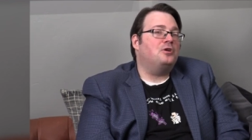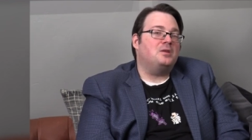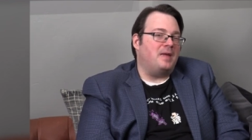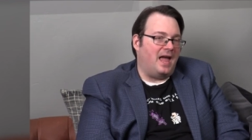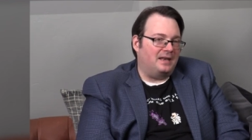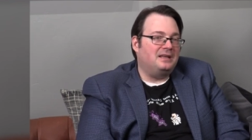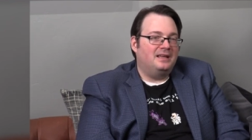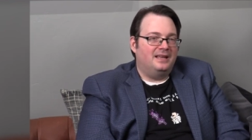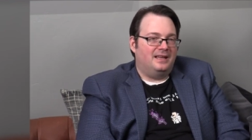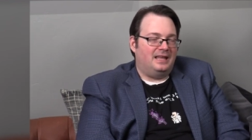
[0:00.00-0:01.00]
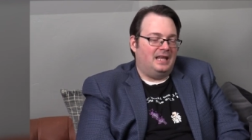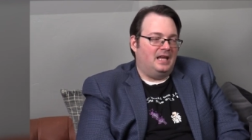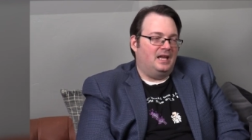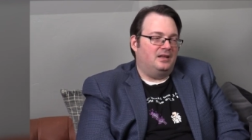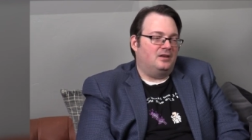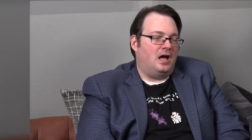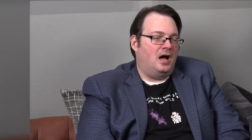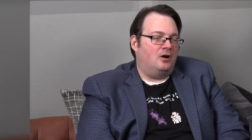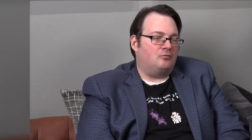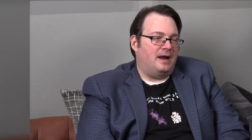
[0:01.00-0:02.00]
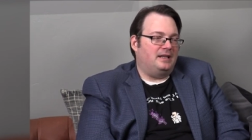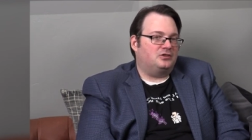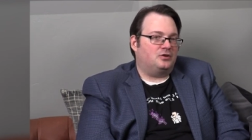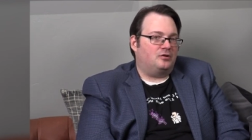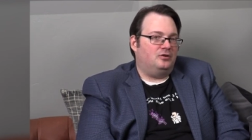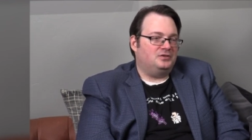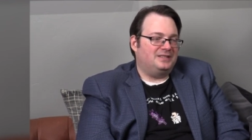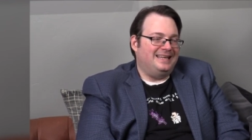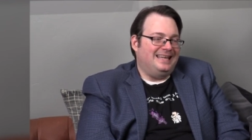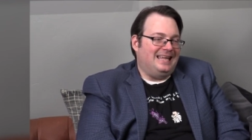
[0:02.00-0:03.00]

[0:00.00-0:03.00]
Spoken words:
boogeyman in writing circles,